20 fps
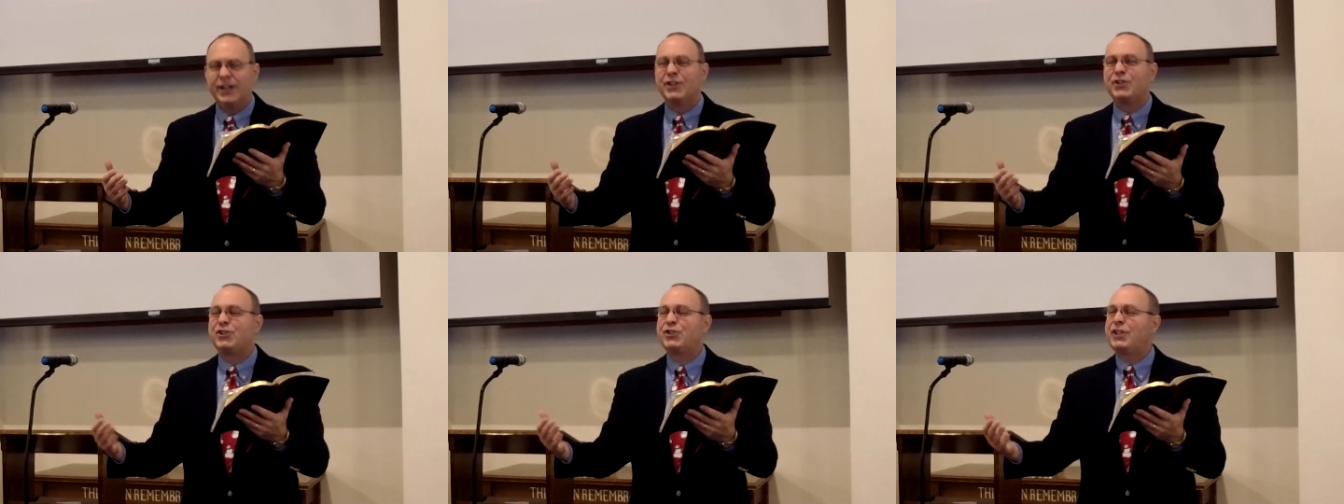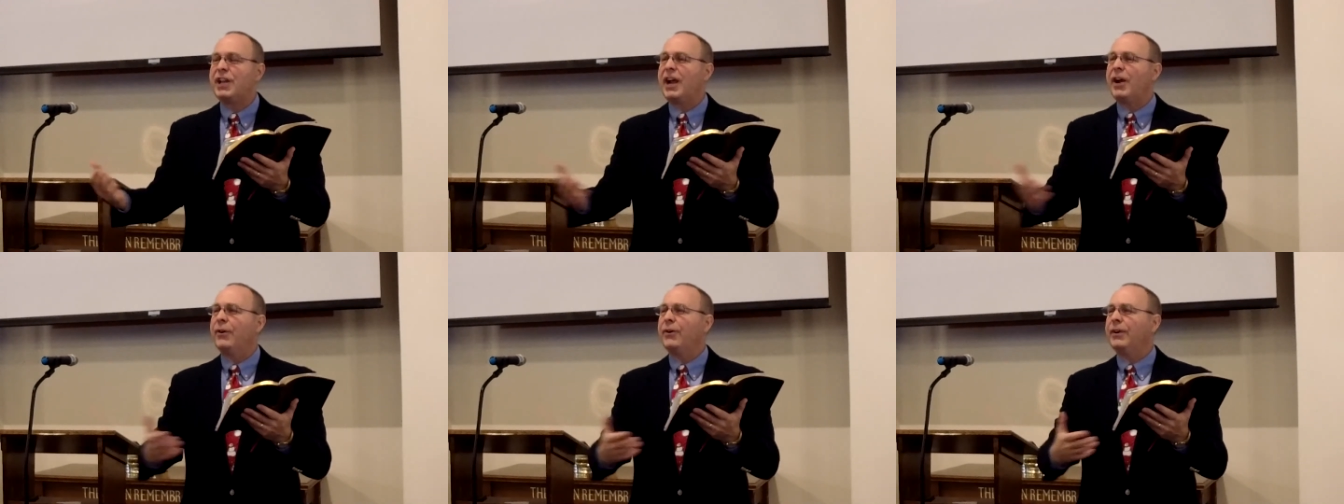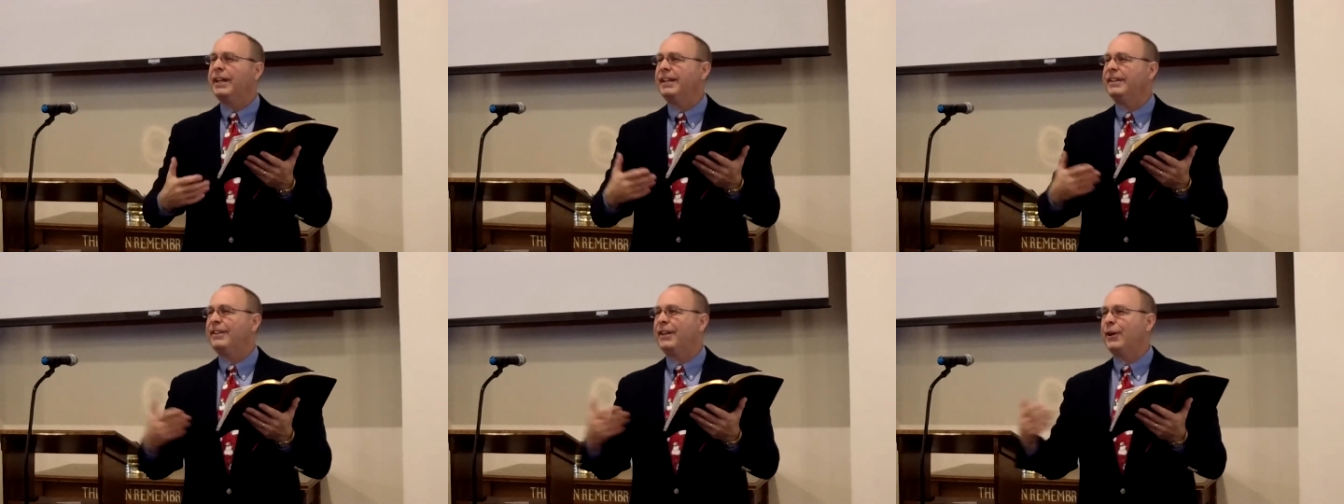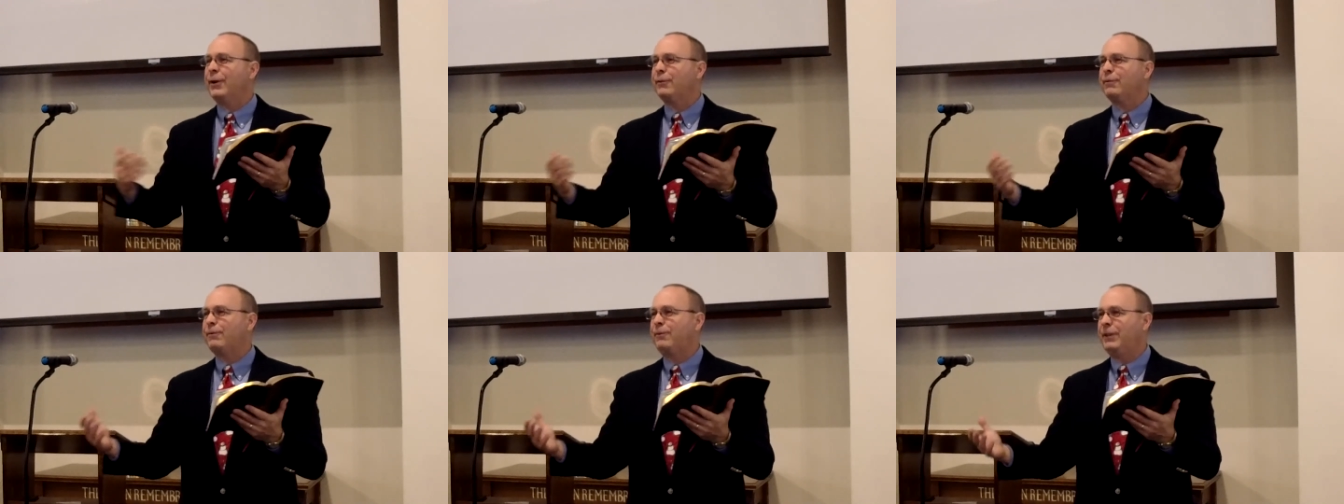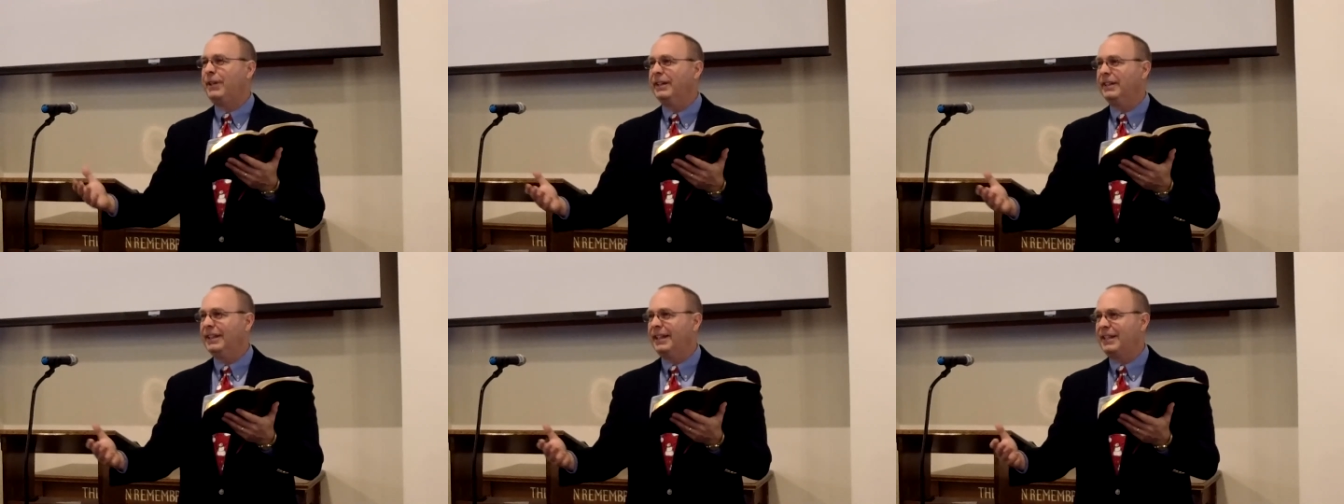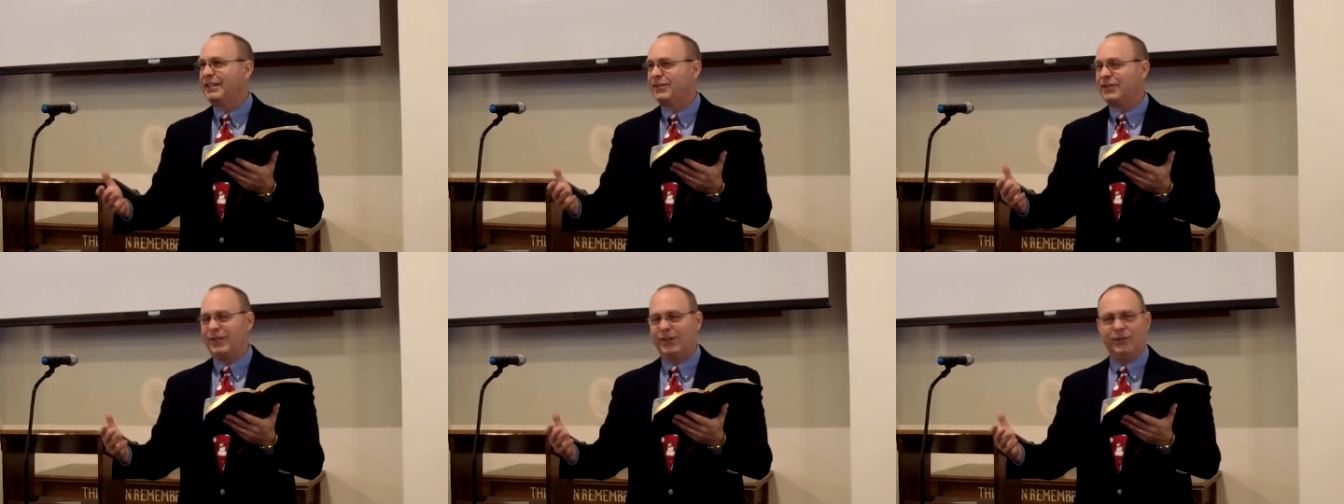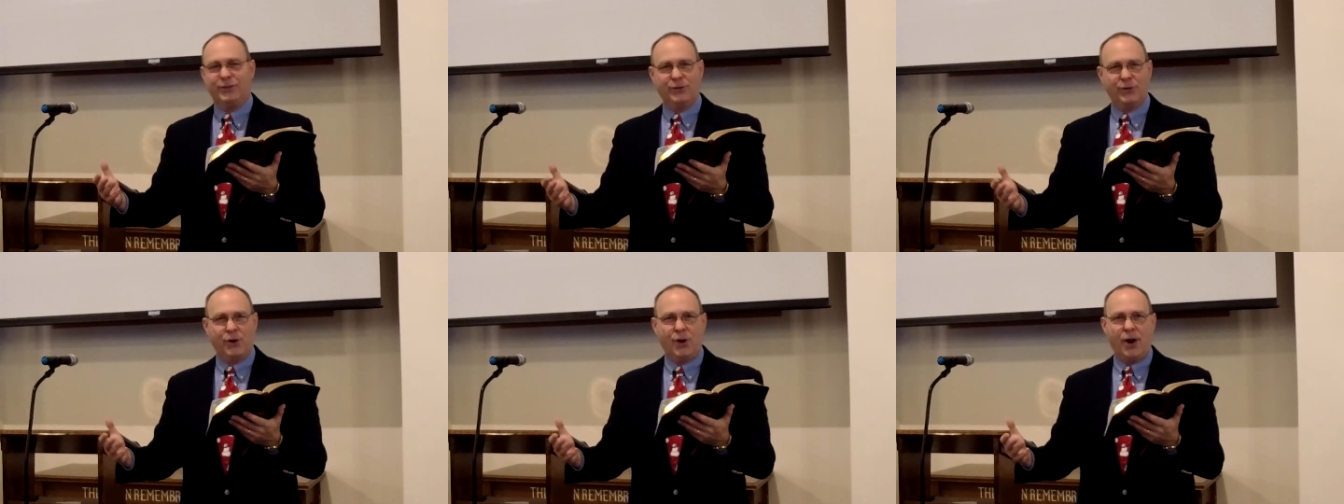sharing their feelings
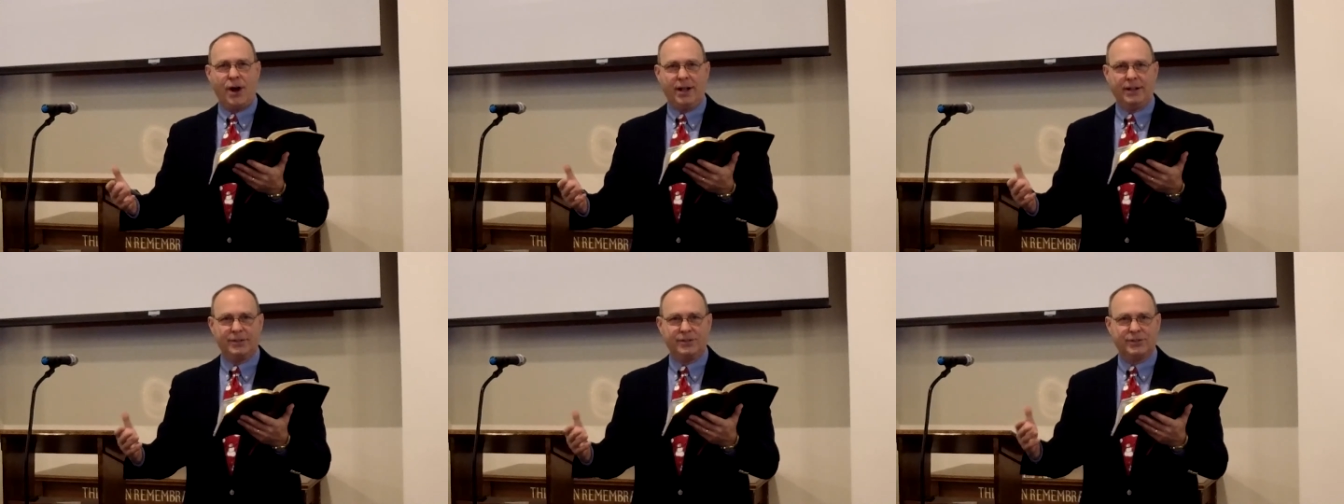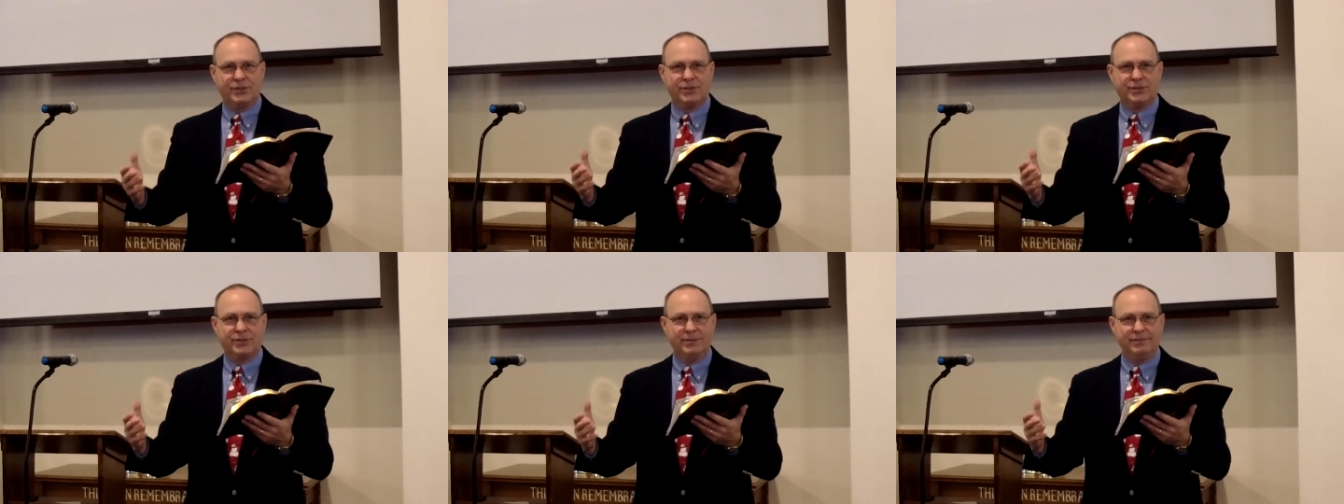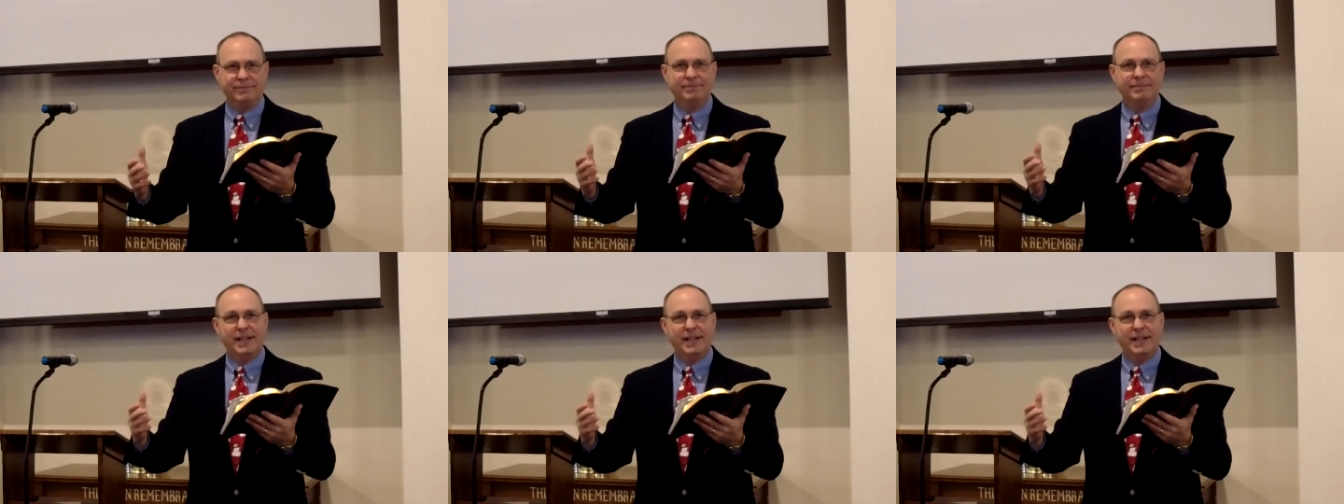and thoughts.